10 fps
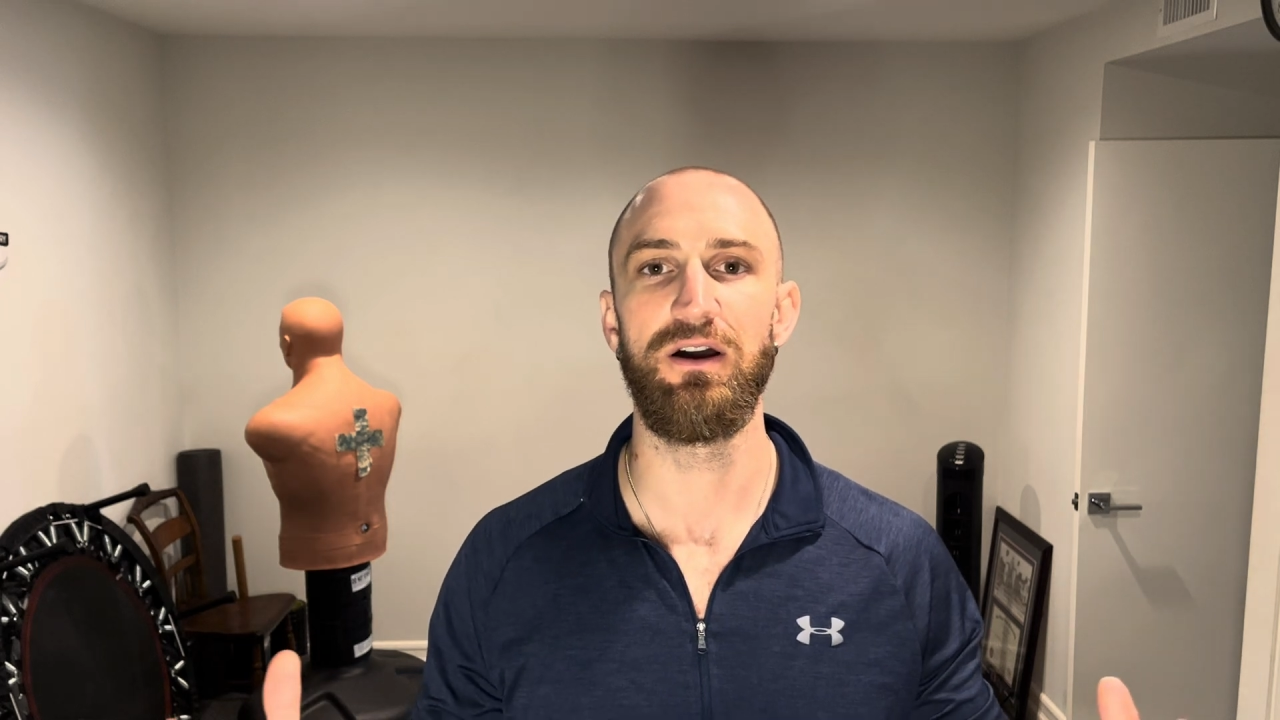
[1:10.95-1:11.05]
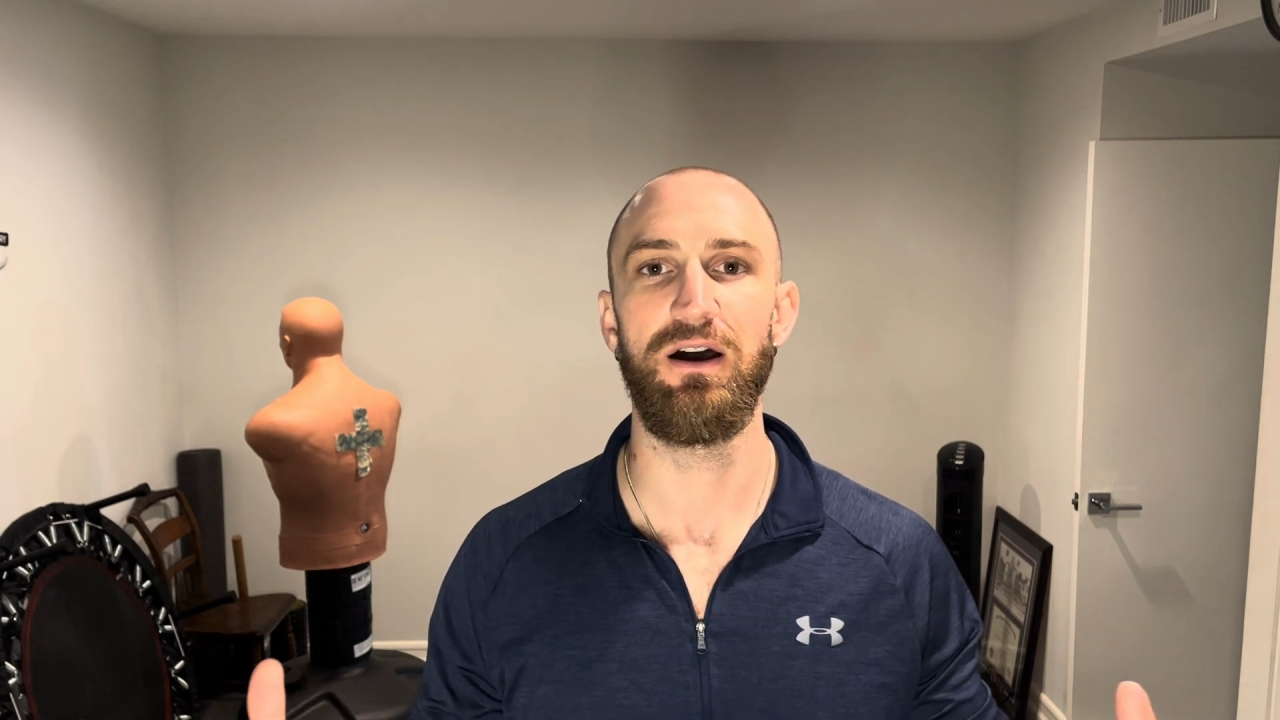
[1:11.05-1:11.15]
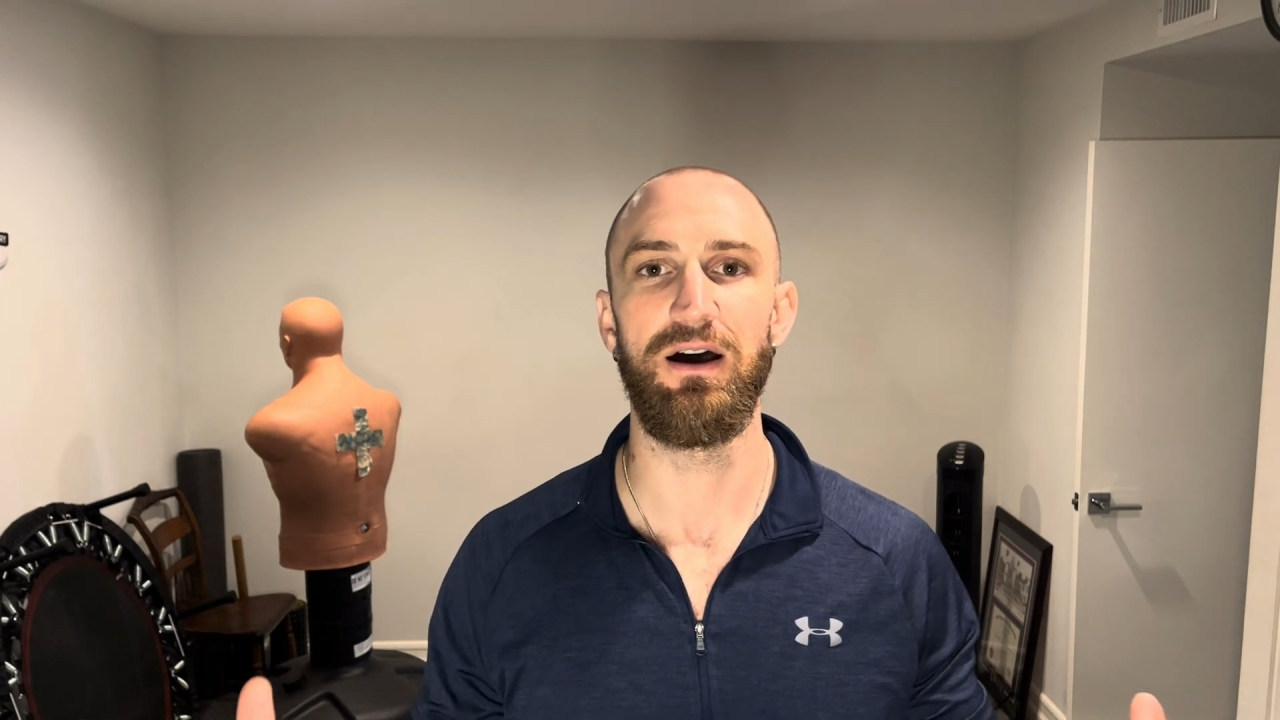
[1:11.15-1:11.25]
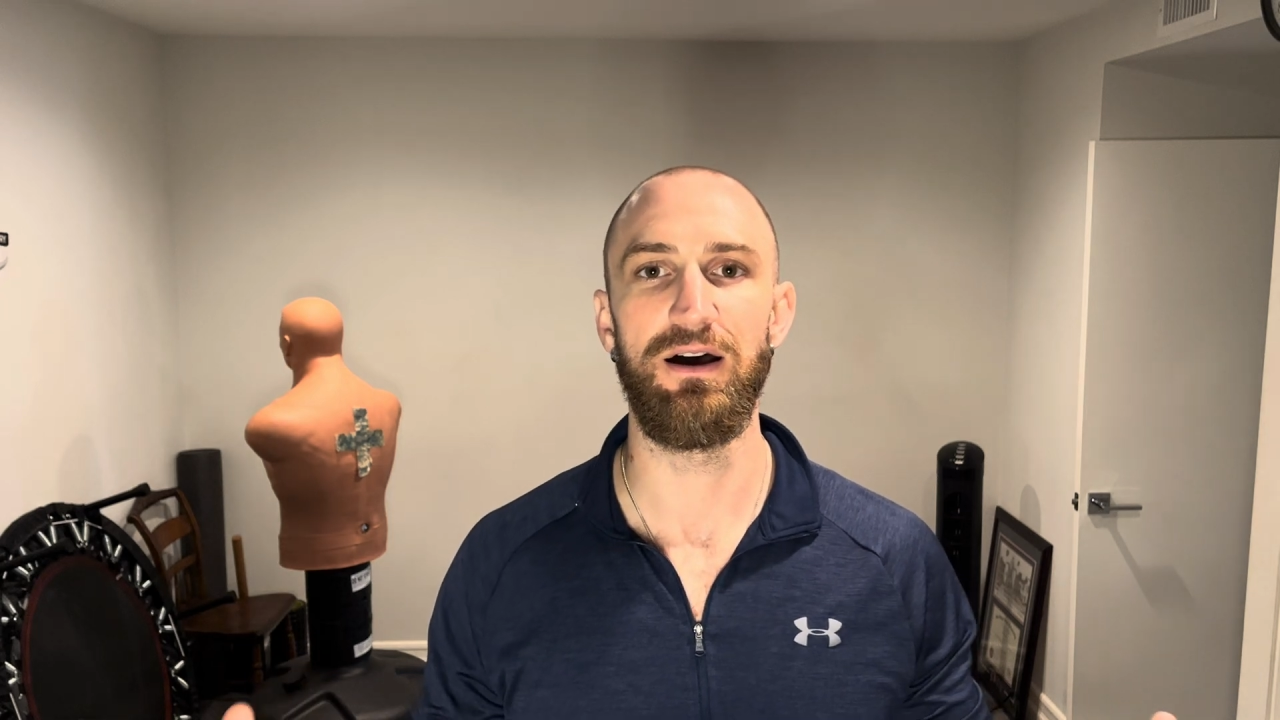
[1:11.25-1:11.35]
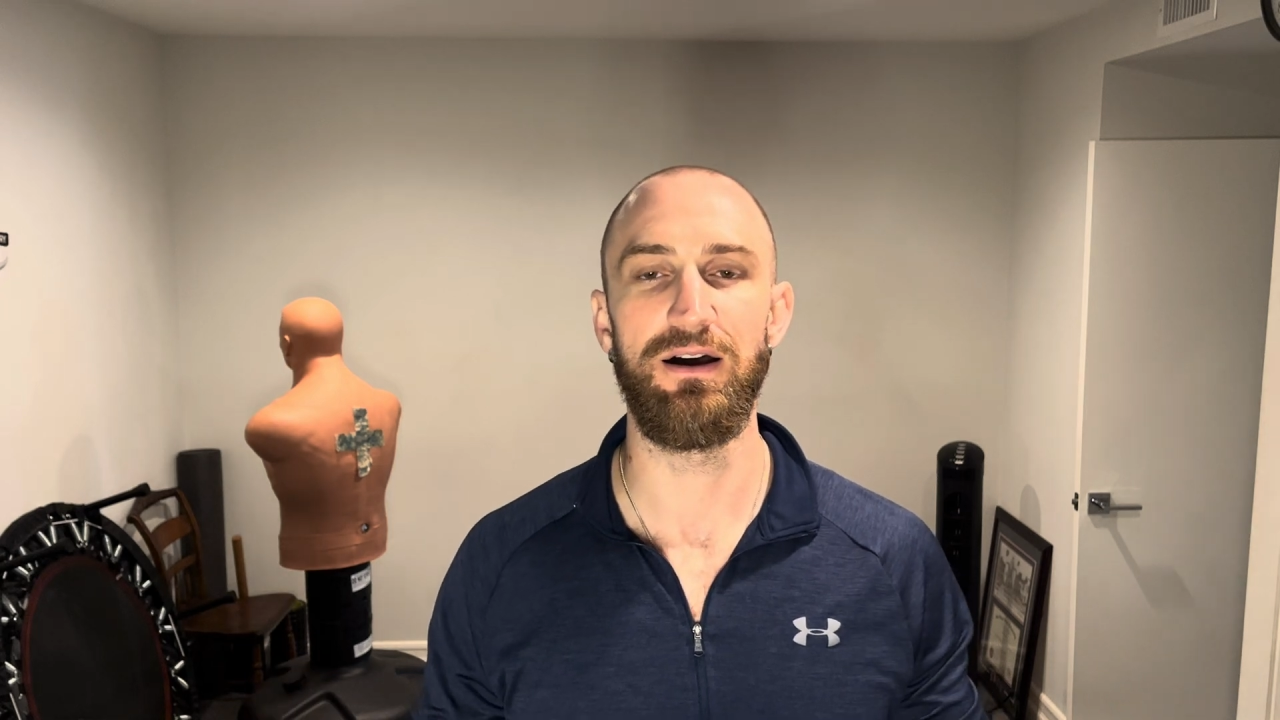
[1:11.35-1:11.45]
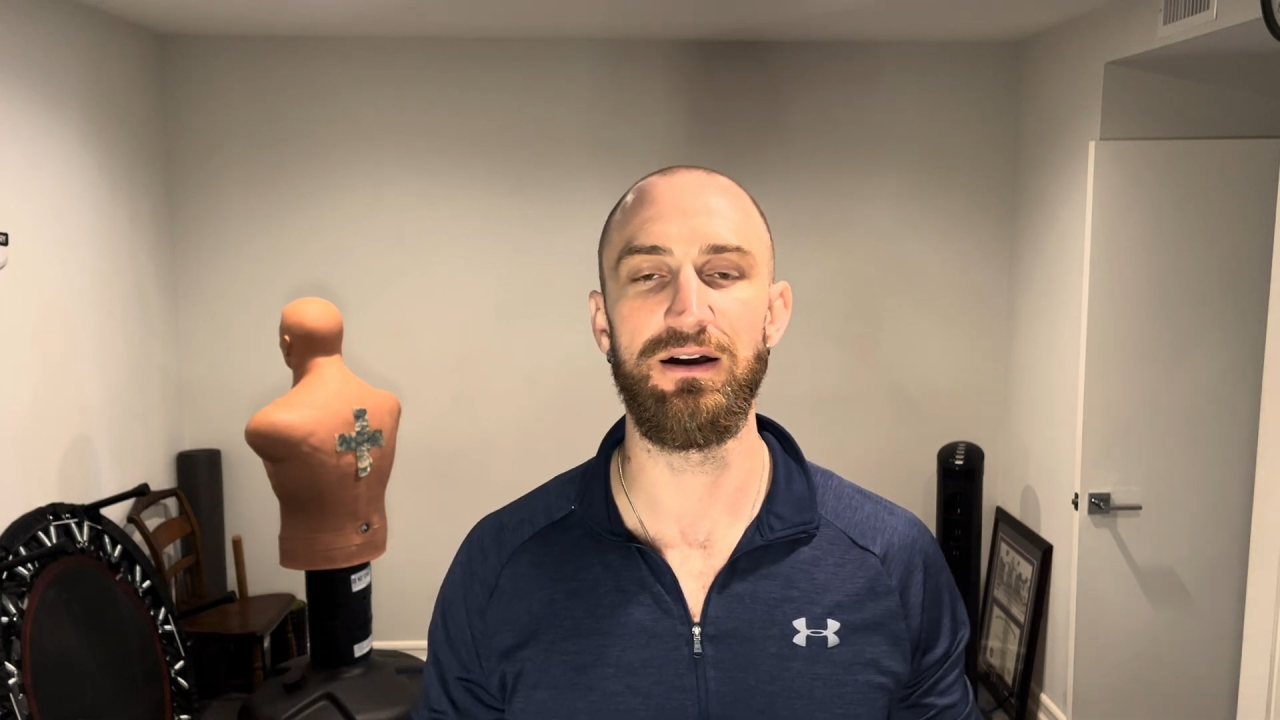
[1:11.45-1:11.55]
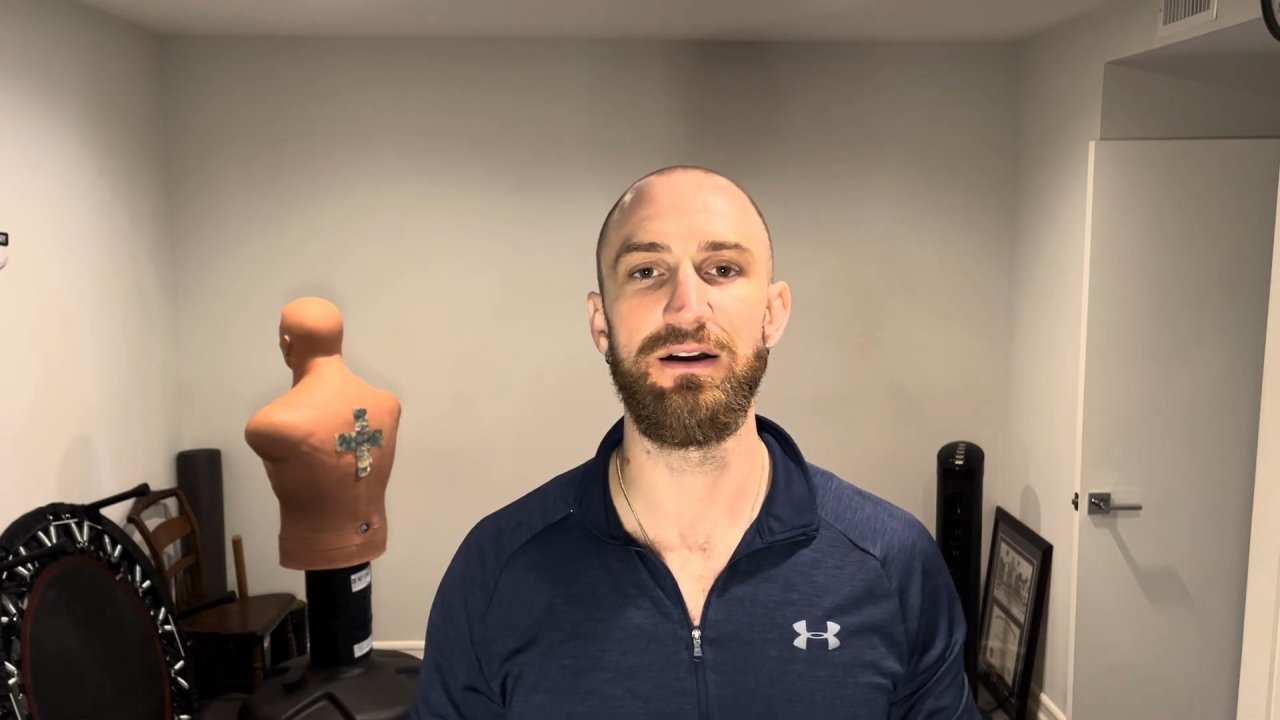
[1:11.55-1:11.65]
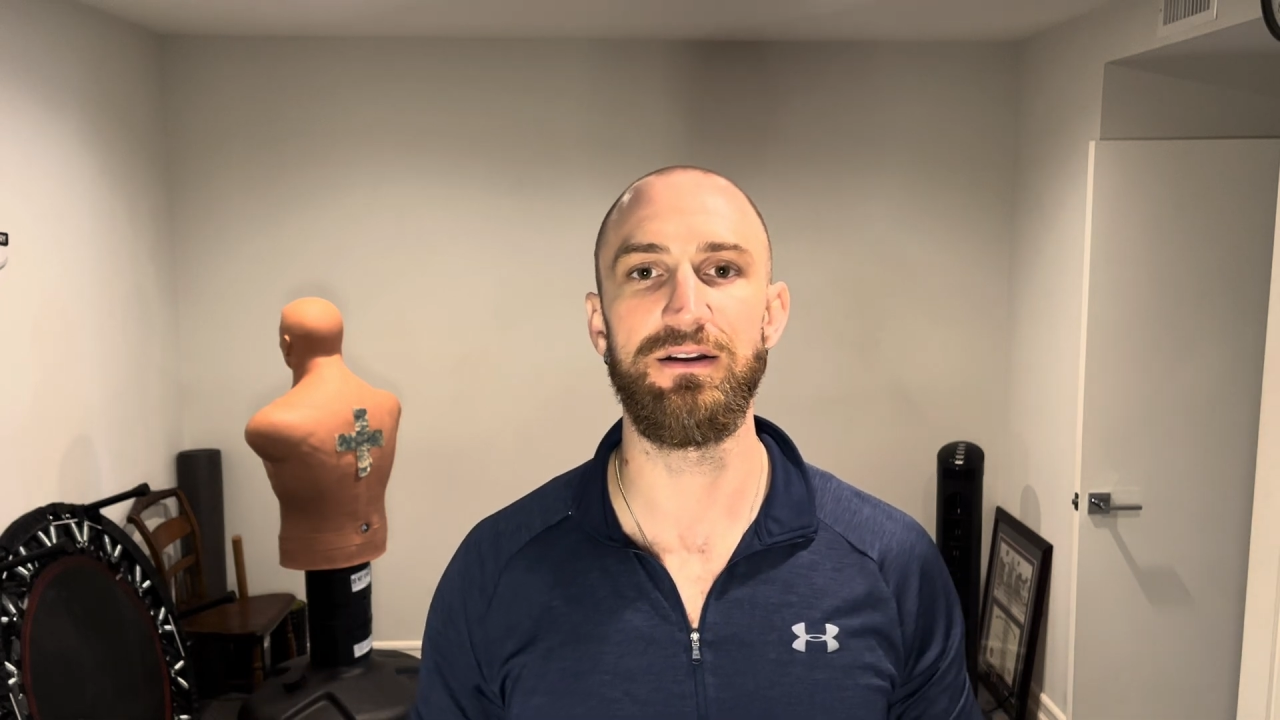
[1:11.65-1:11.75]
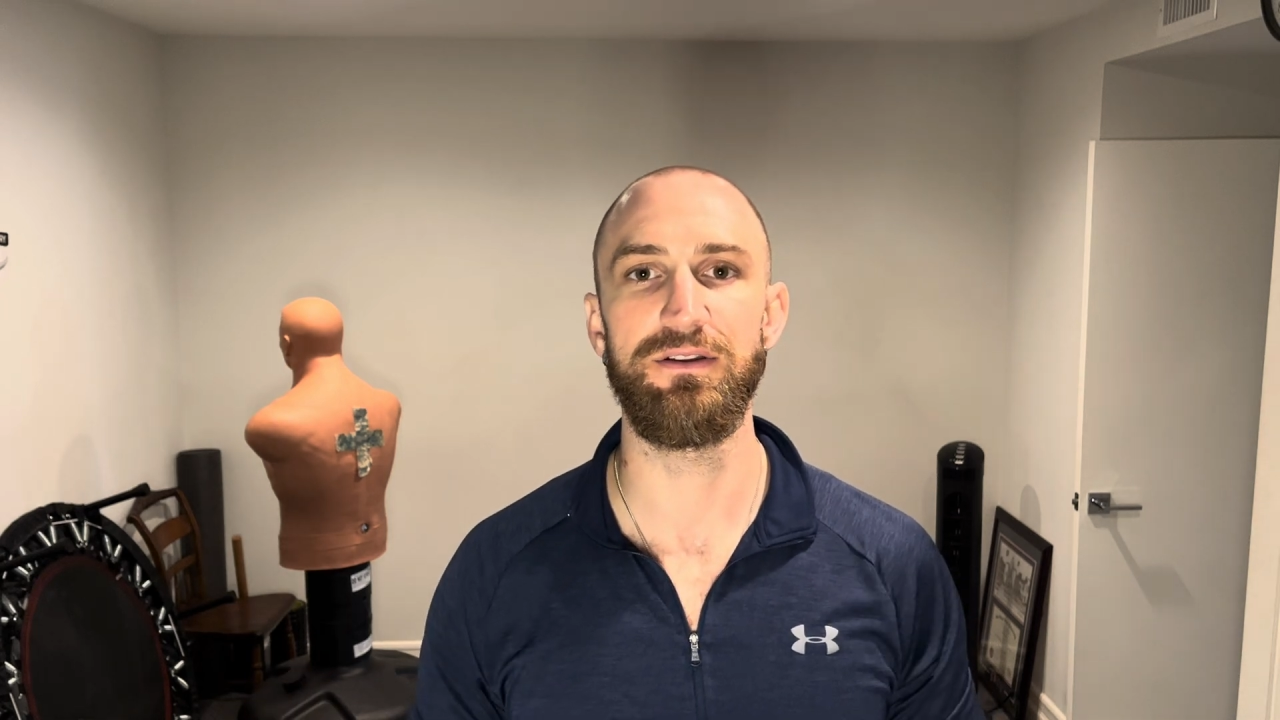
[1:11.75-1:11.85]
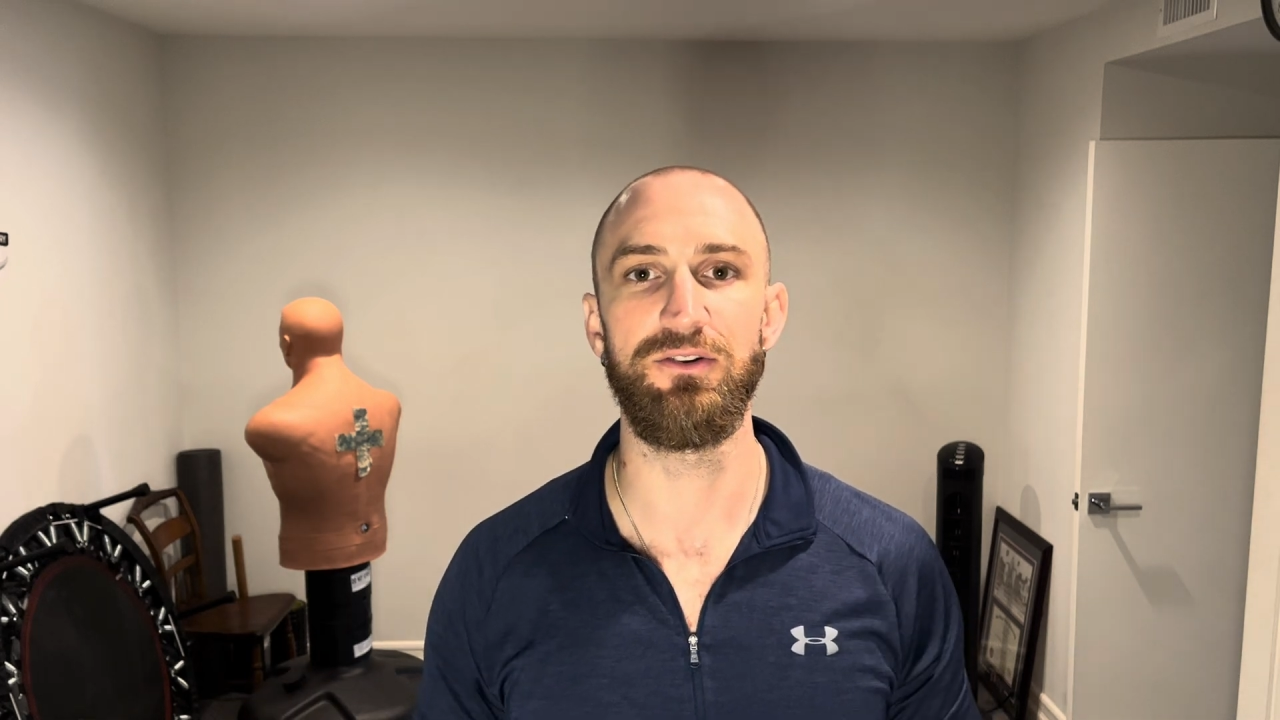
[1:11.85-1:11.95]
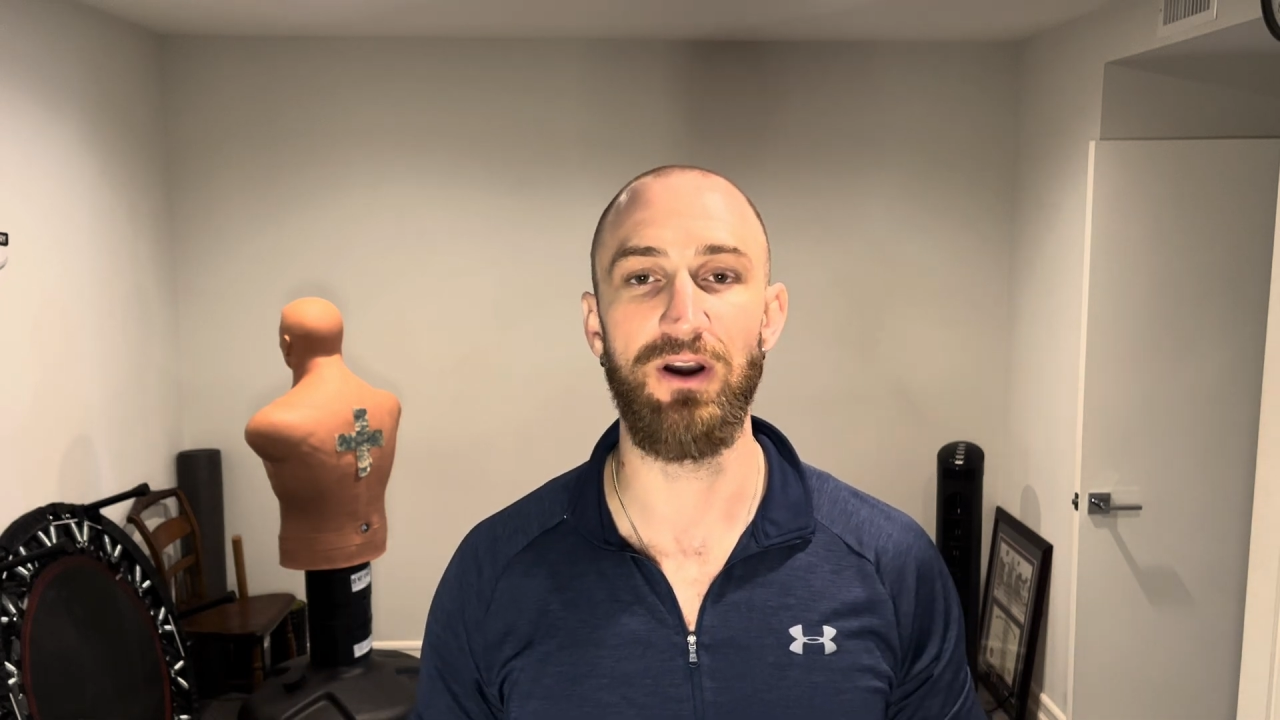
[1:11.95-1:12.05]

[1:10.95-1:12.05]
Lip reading: your